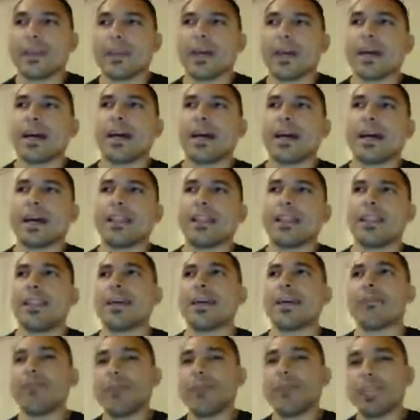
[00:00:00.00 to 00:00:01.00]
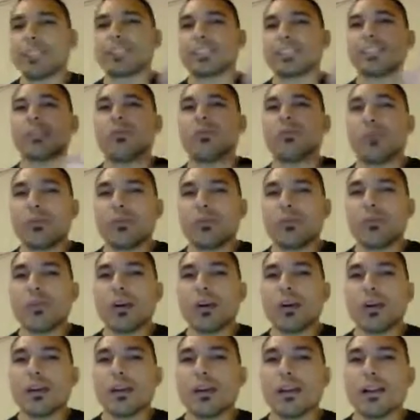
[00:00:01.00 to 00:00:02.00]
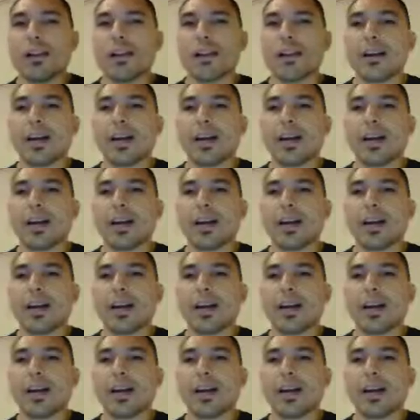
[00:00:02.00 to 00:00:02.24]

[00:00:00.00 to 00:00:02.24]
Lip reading: and then mix it with water